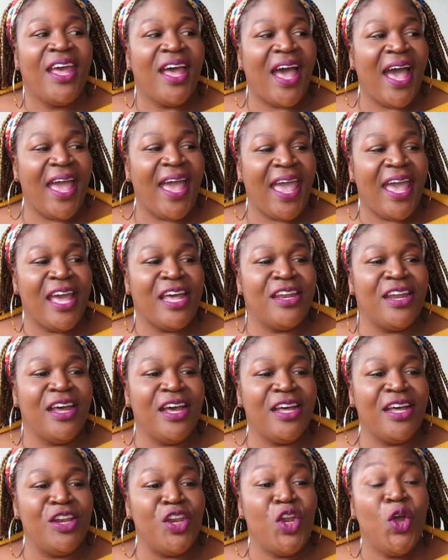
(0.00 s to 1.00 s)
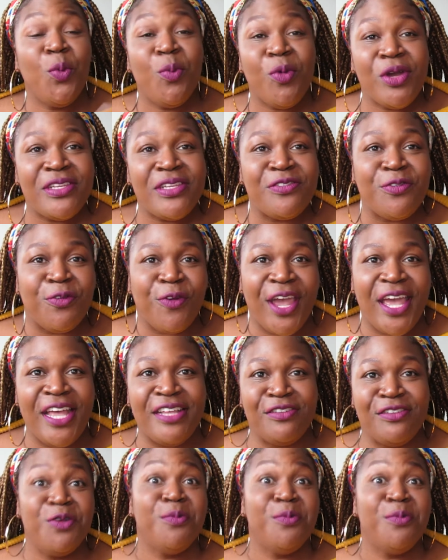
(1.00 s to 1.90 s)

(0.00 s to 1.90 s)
I had uh, numerous friends,